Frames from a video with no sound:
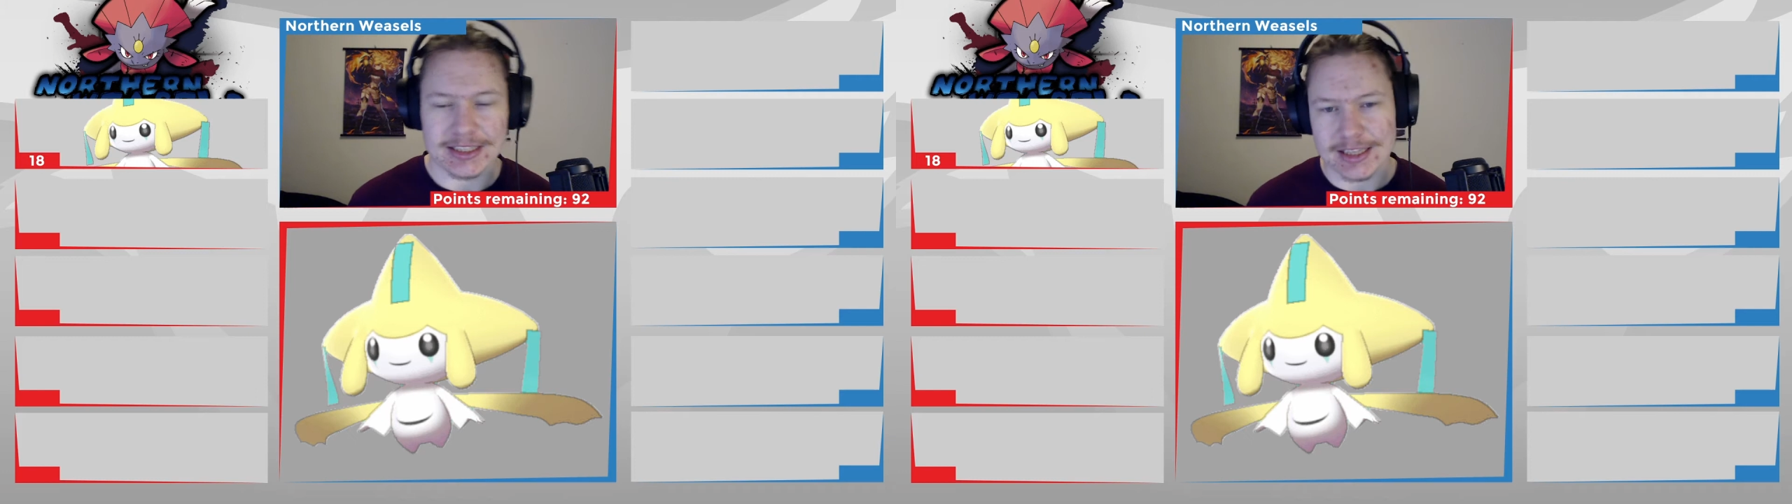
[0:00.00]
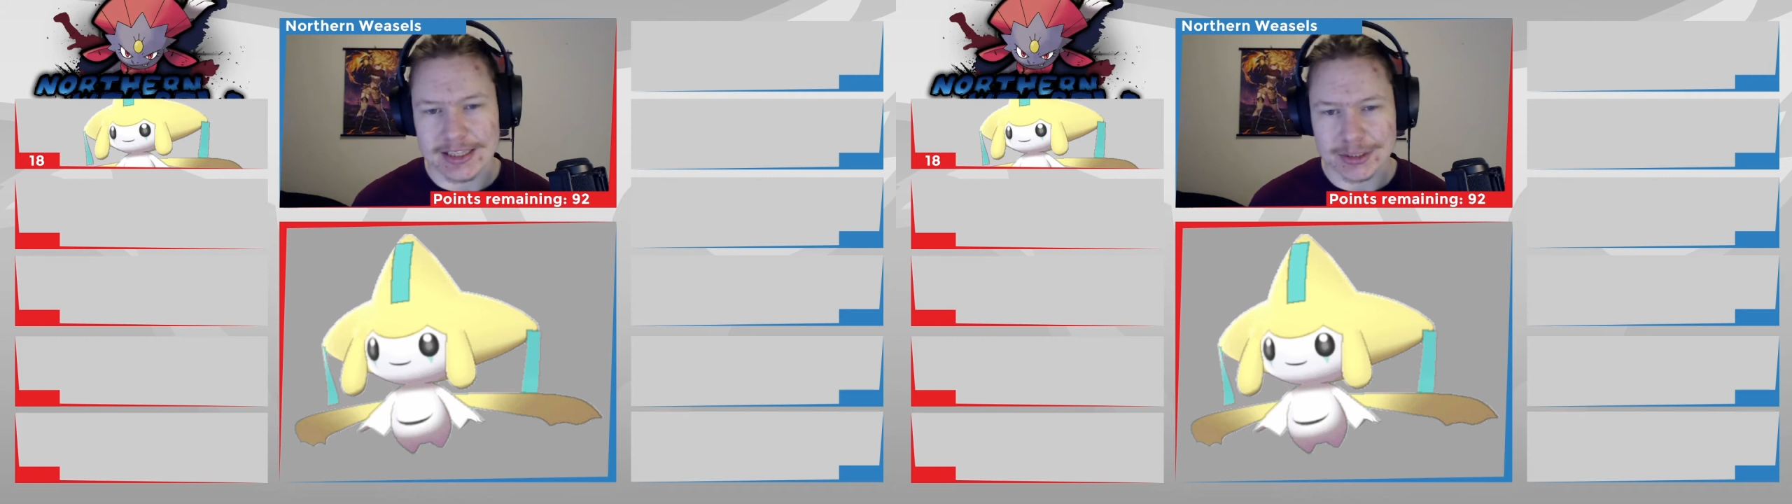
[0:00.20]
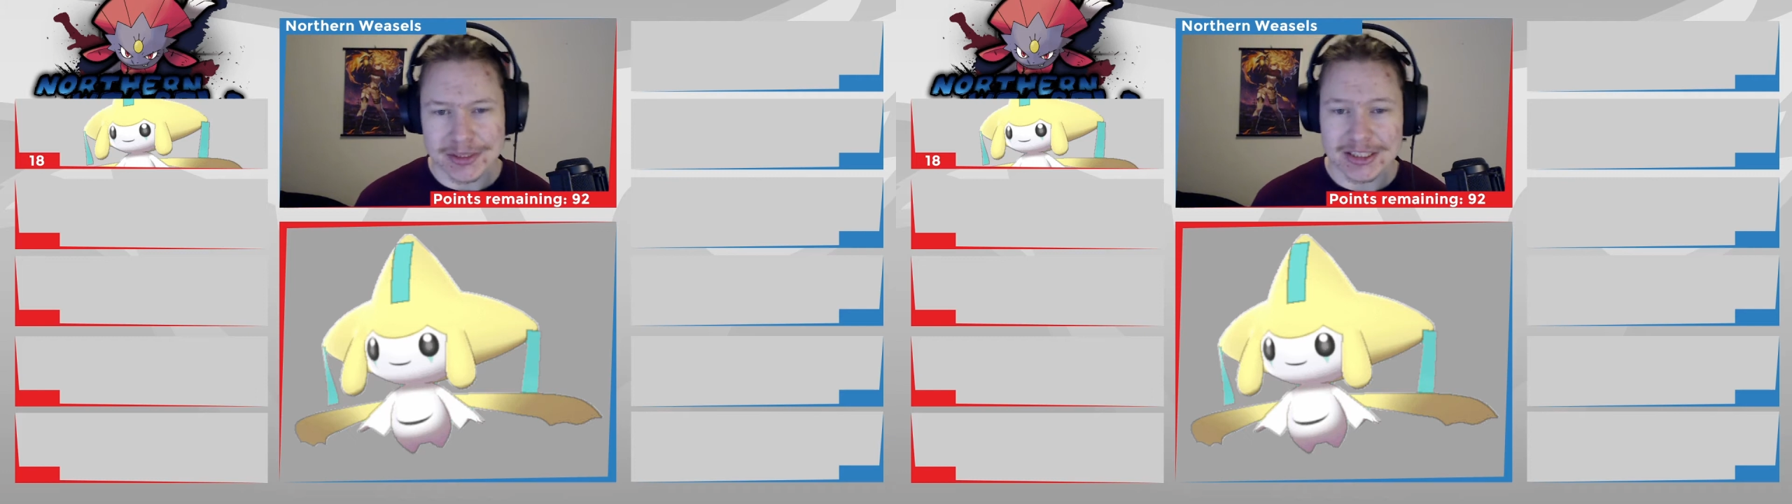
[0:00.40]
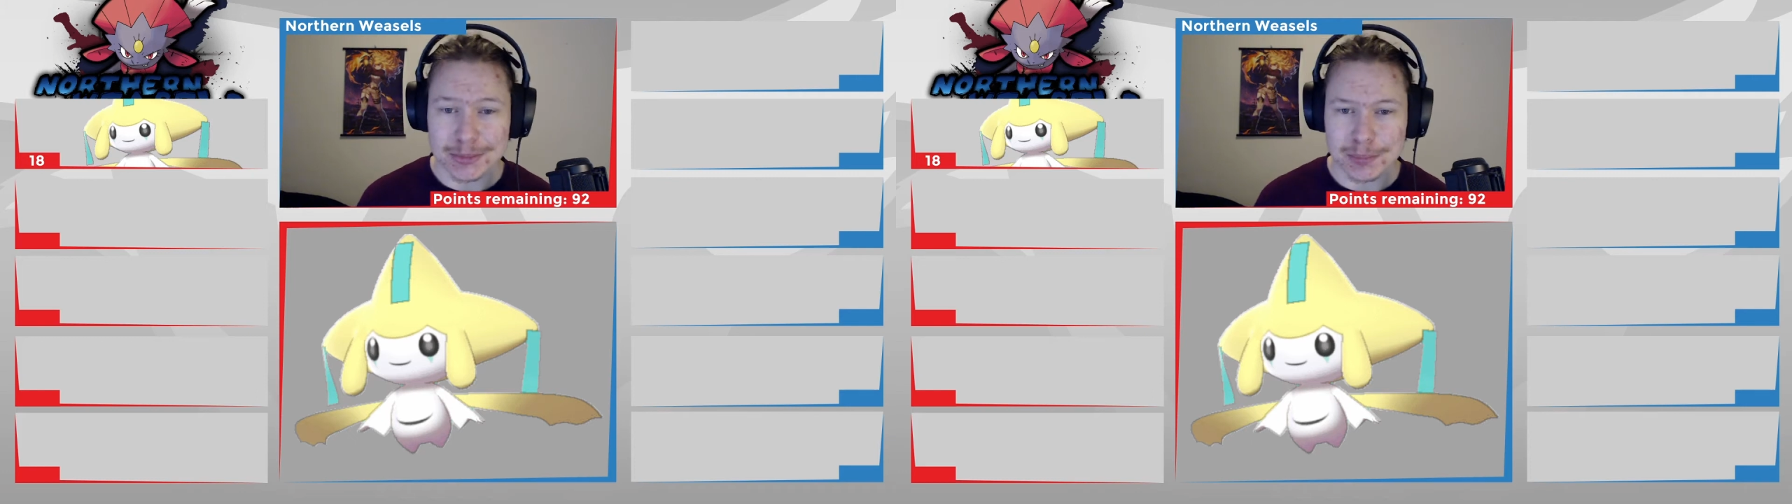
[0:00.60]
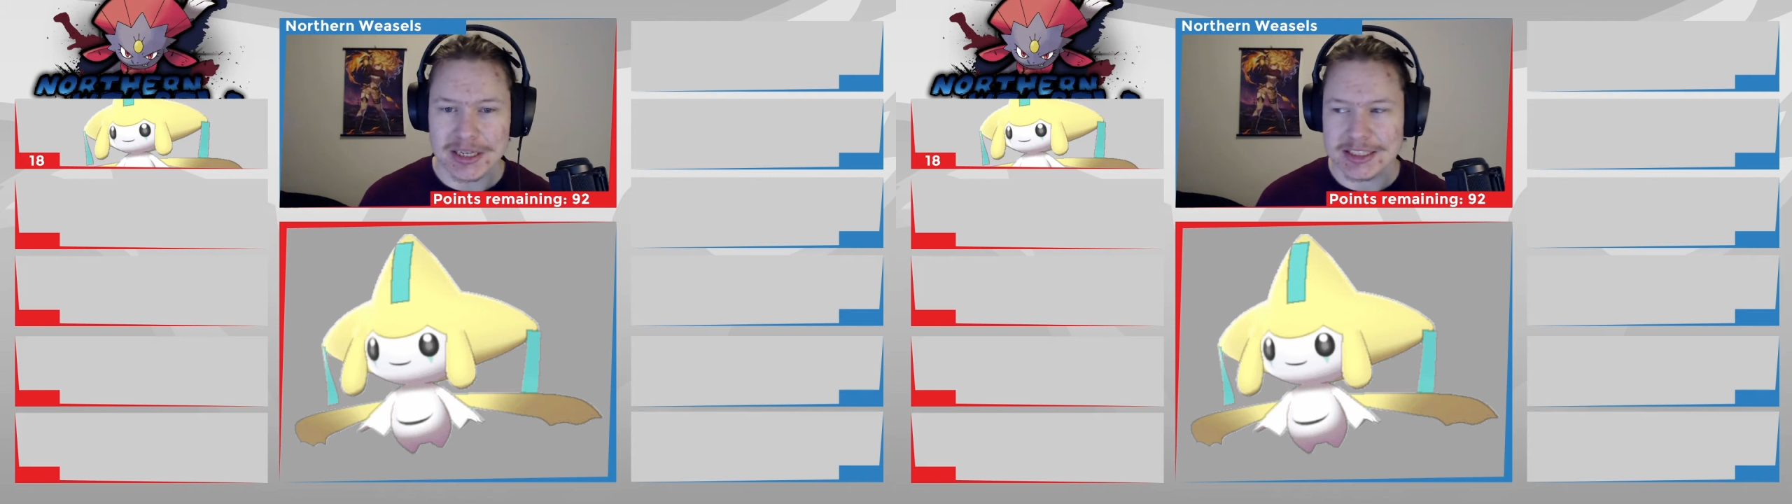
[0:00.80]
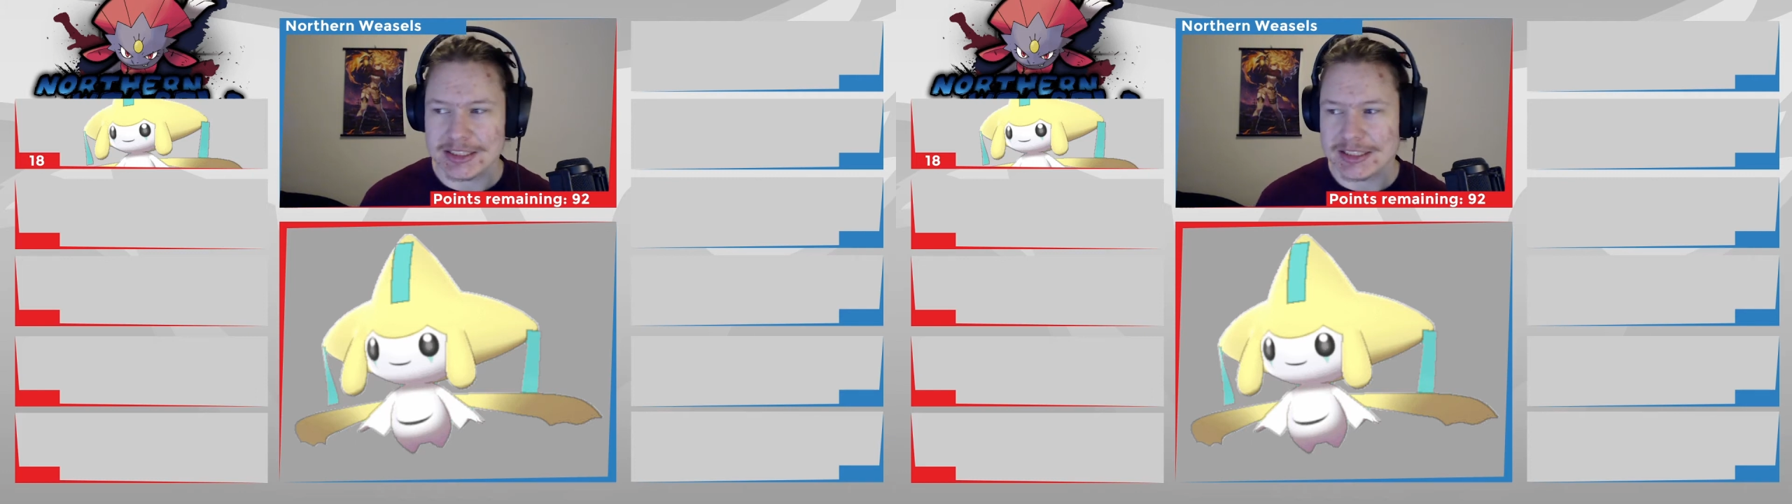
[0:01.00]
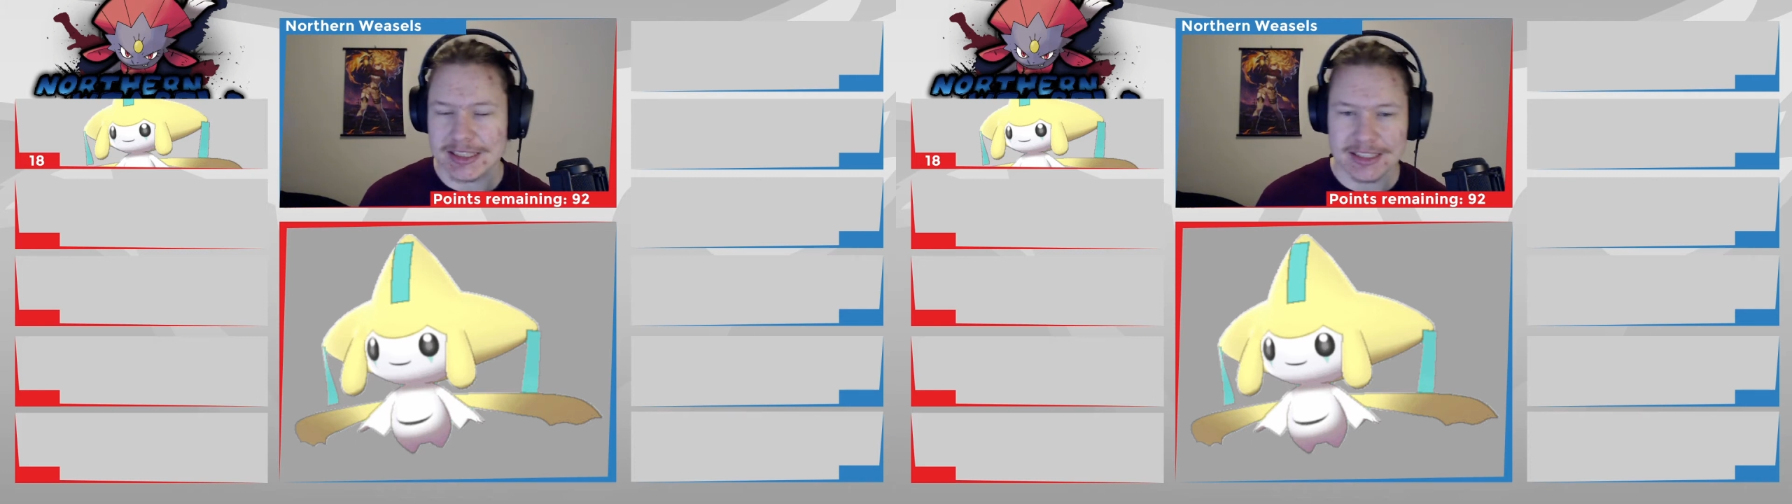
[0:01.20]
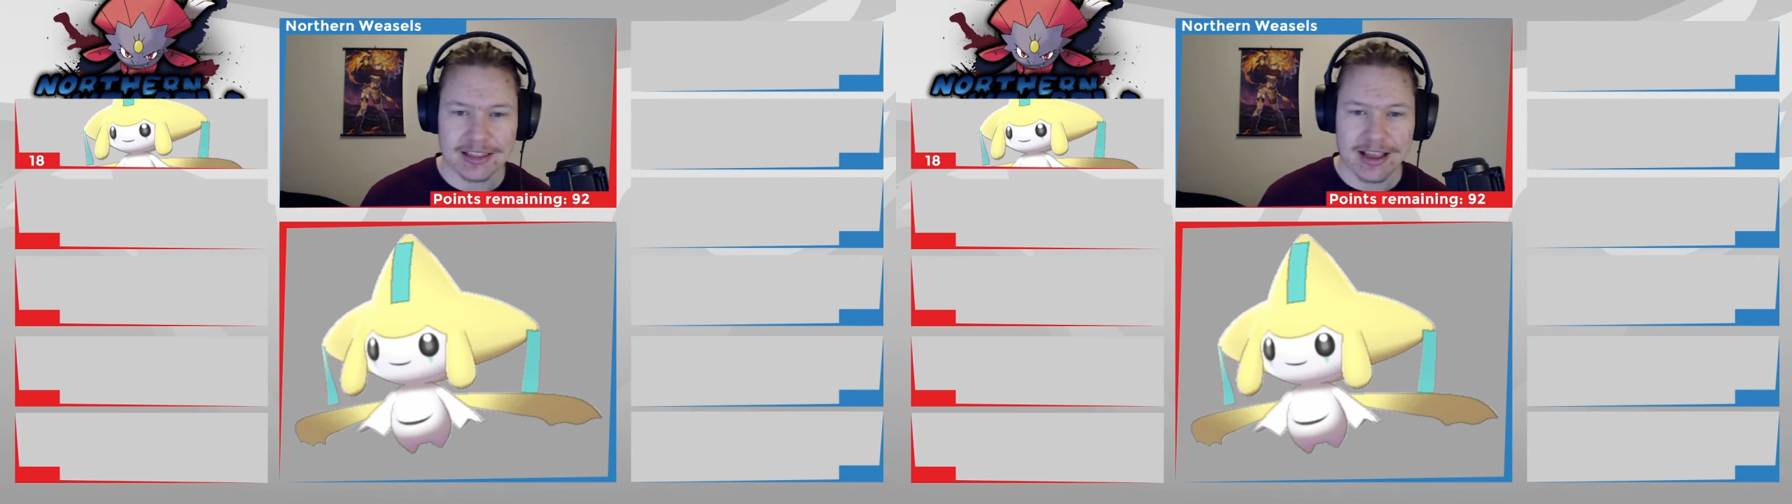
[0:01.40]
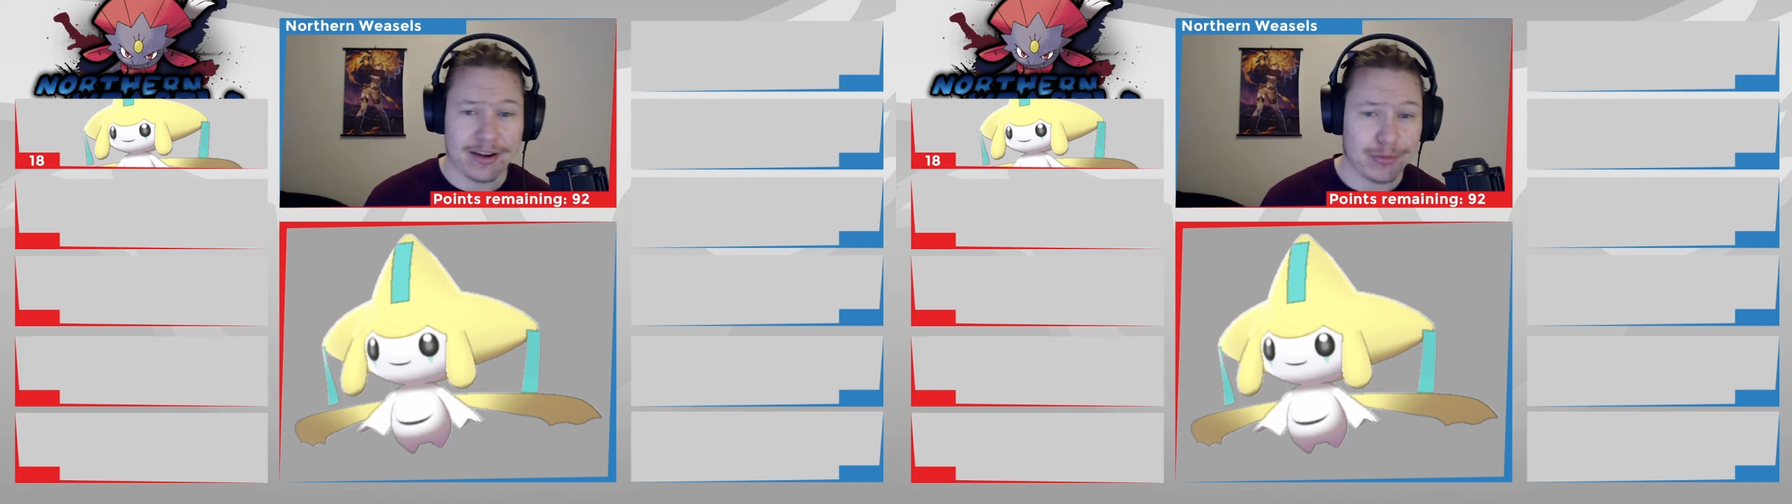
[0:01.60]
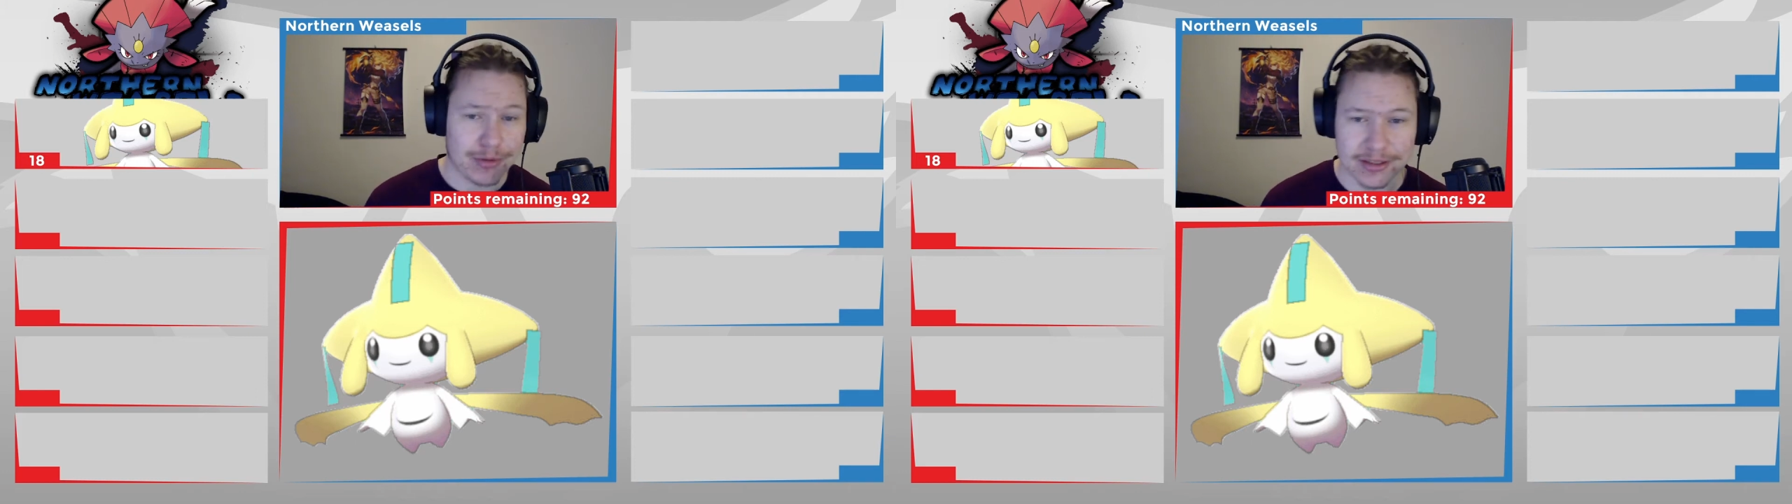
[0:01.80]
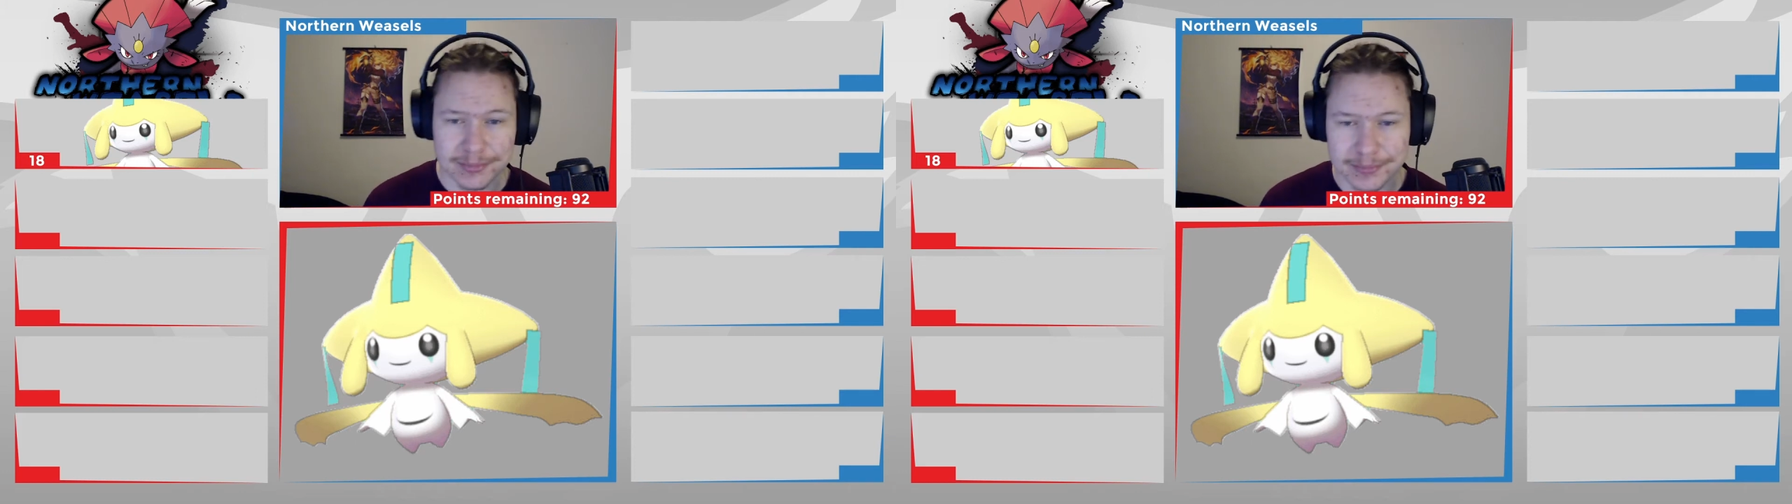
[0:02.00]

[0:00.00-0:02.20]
it has weakness policy set, it can run